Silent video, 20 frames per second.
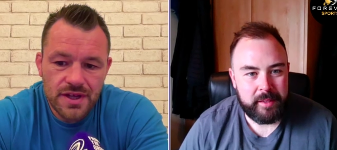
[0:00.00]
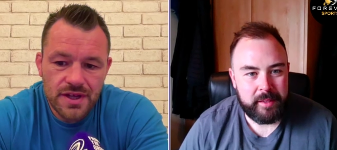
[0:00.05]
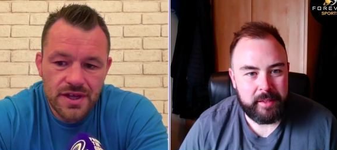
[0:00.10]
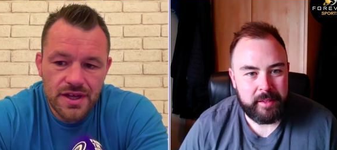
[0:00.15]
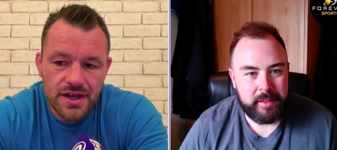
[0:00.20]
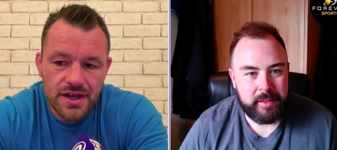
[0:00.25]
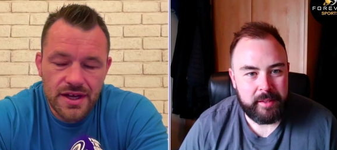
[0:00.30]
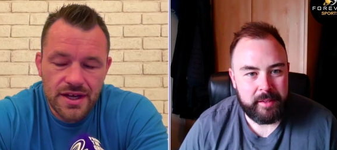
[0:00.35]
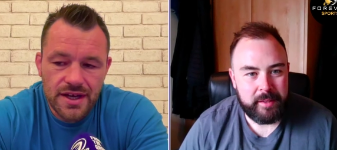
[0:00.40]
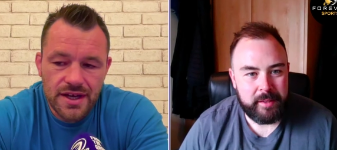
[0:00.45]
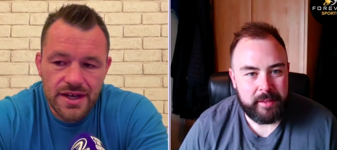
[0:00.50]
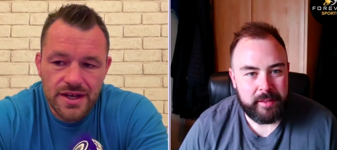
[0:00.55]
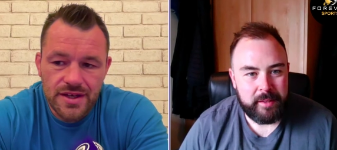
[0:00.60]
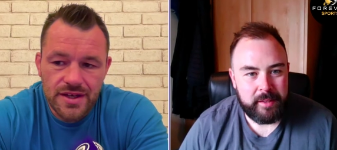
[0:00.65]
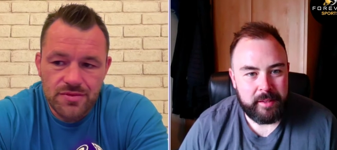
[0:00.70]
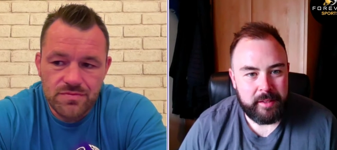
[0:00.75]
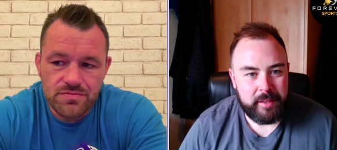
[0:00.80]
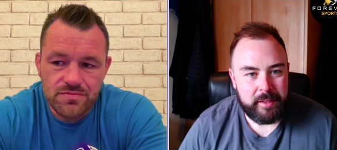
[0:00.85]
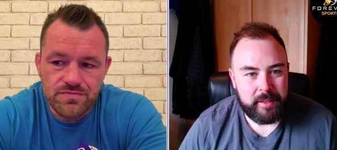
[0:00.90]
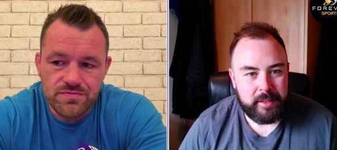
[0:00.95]

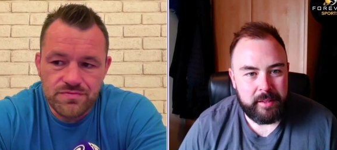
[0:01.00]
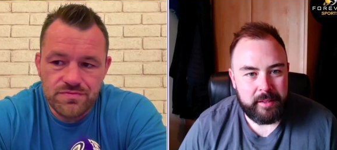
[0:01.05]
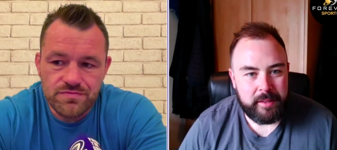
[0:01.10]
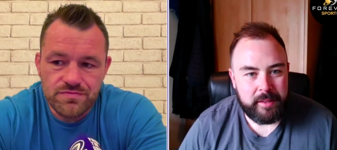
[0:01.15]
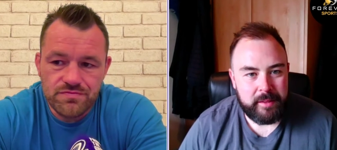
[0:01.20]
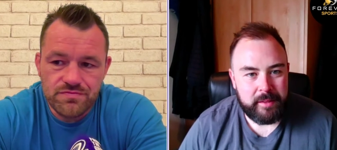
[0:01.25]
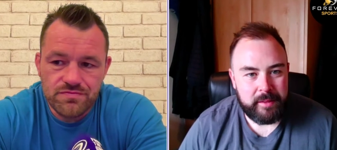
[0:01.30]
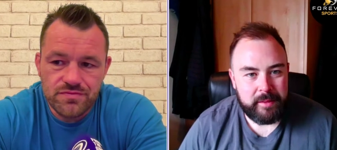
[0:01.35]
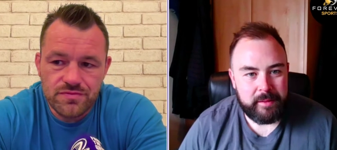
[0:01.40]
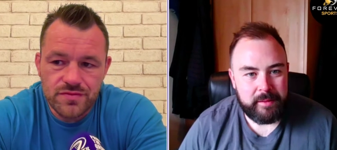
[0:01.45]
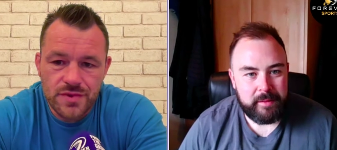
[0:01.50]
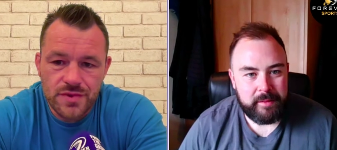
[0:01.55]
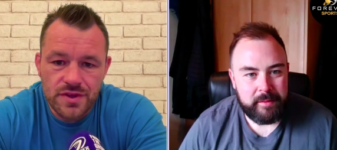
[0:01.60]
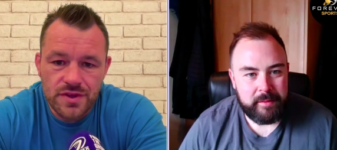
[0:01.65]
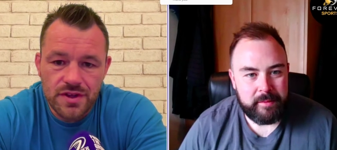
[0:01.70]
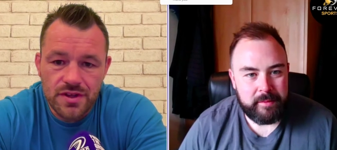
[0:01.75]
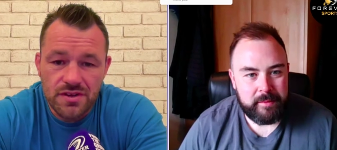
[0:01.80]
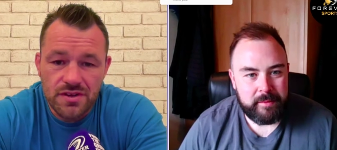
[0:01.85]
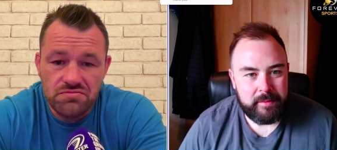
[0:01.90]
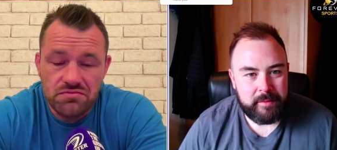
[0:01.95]
Speaker 1: Um,
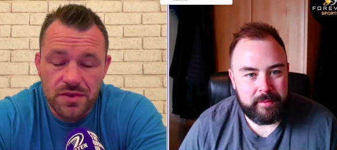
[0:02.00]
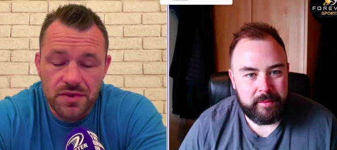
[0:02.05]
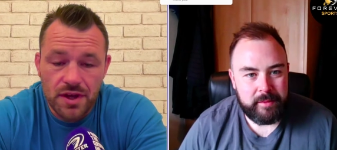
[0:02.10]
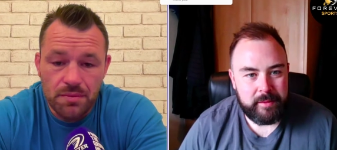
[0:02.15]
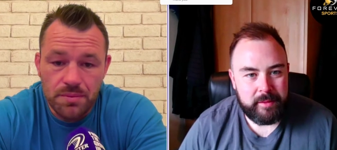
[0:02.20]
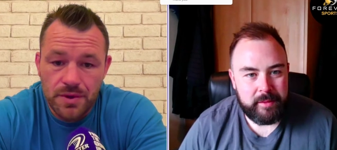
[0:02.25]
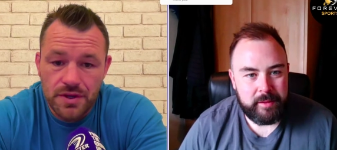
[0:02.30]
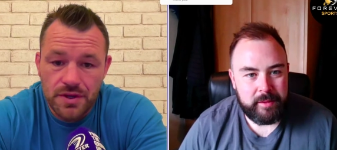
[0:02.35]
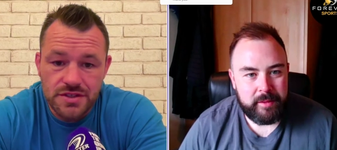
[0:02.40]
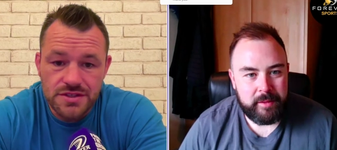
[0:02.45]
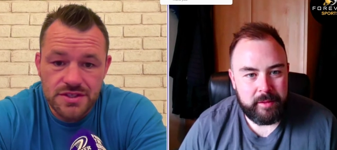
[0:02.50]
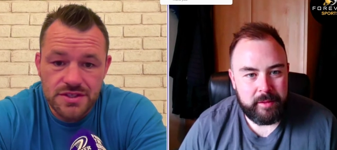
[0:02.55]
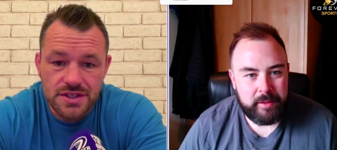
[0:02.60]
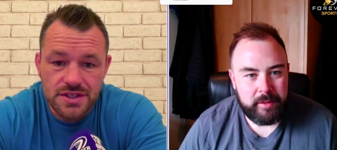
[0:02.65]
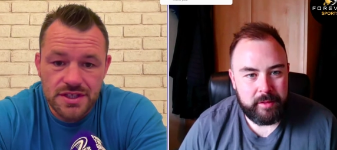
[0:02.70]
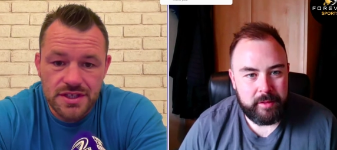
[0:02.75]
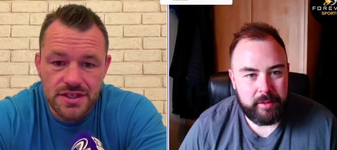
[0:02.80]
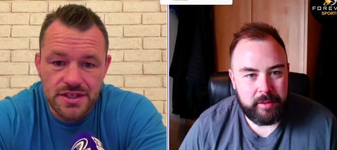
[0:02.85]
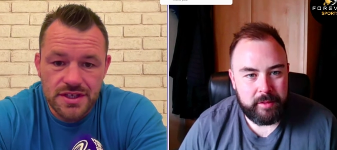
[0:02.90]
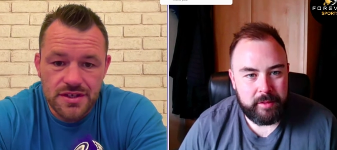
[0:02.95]
no, not
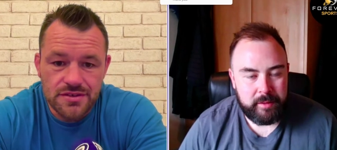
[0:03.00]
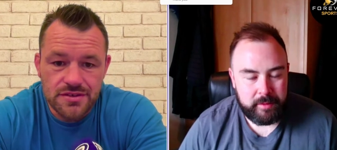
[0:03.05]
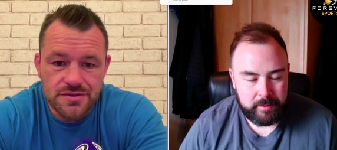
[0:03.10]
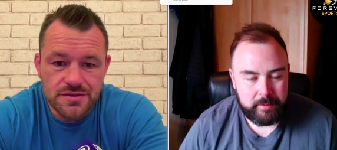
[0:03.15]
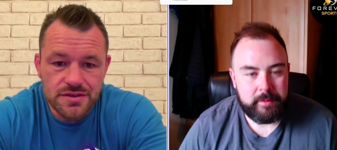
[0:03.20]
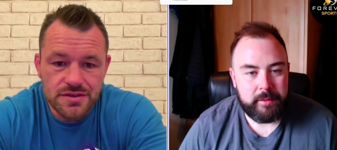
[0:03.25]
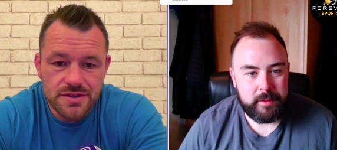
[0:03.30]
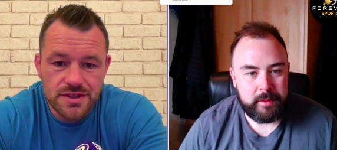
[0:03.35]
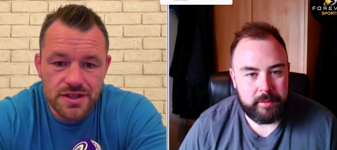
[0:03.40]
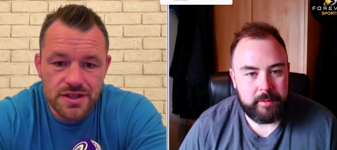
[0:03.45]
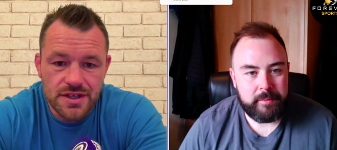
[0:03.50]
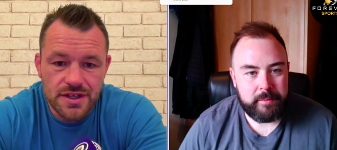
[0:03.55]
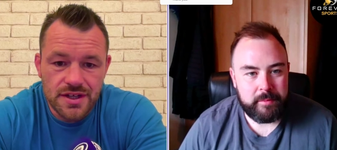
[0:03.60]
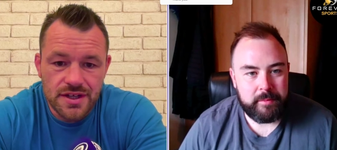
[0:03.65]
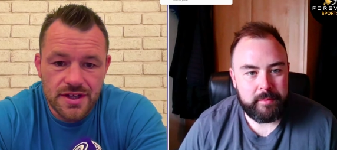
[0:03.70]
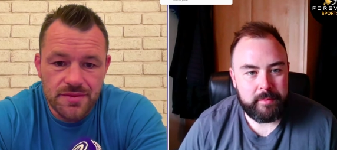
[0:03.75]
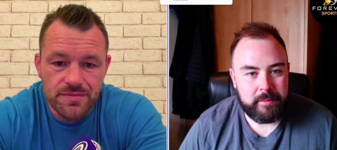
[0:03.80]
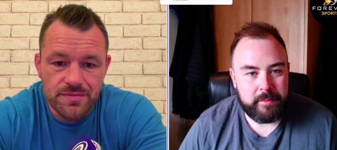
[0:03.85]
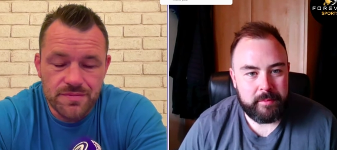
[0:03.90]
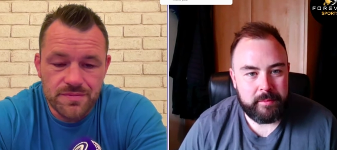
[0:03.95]
personally, no.
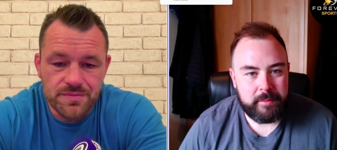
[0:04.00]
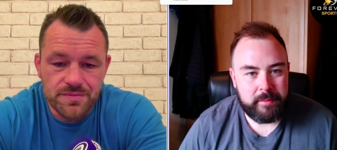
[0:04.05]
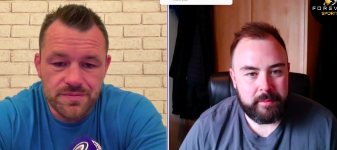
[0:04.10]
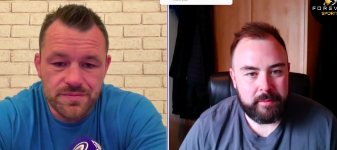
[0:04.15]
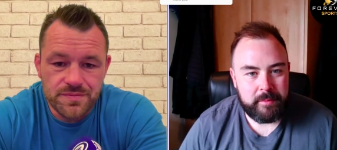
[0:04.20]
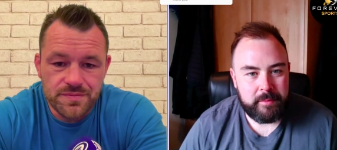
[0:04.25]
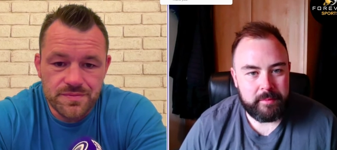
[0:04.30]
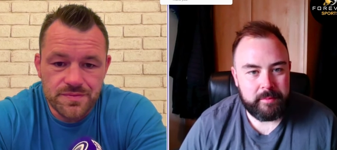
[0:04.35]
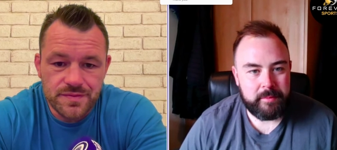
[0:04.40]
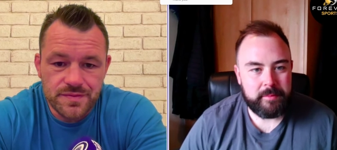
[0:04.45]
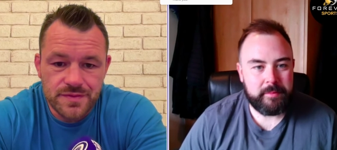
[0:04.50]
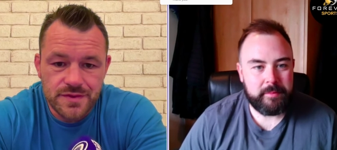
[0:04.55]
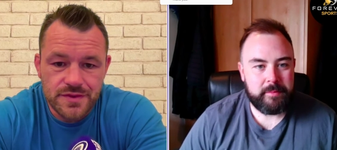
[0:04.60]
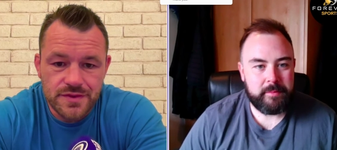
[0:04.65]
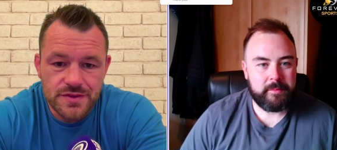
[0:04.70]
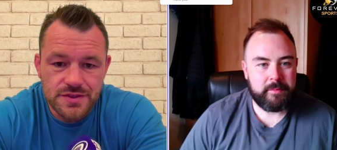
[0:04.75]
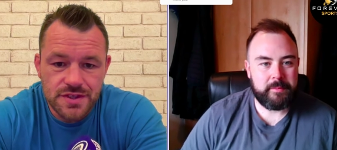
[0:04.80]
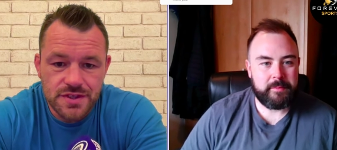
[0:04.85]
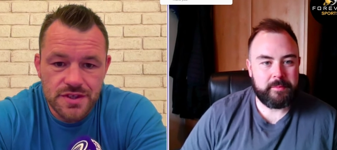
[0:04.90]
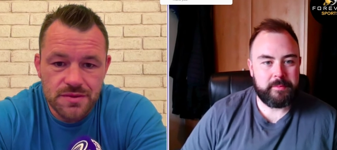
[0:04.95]
Um,
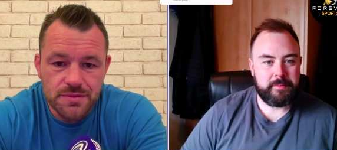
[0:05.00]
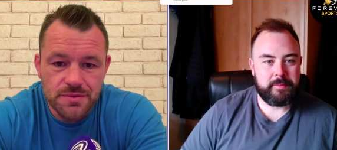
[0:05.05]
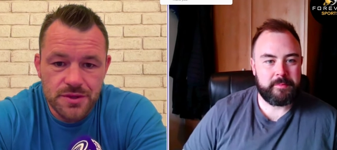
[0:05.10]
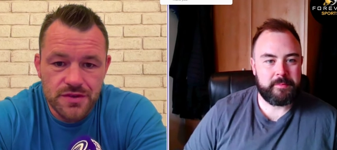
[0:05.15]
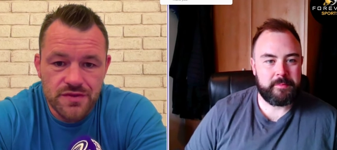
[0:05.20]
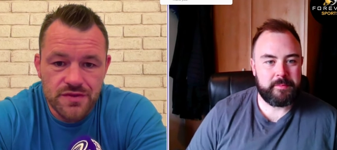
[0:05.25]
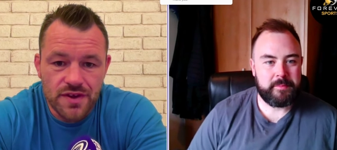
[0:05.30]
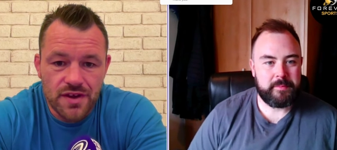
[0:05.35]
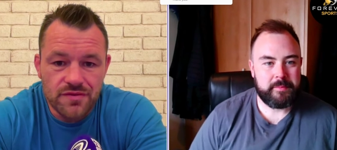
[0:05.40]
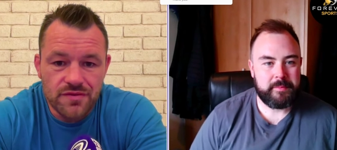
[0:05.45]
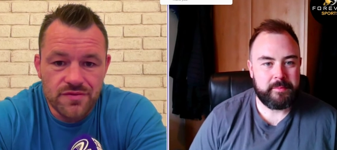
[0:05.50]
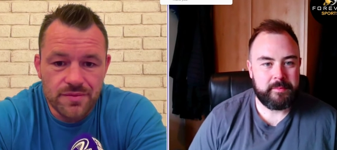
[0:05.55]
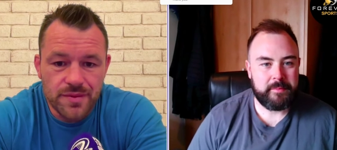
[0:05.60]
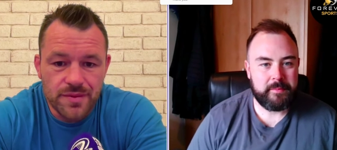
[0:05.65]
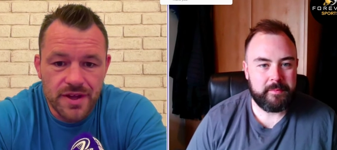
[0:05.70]
just kind of moved on from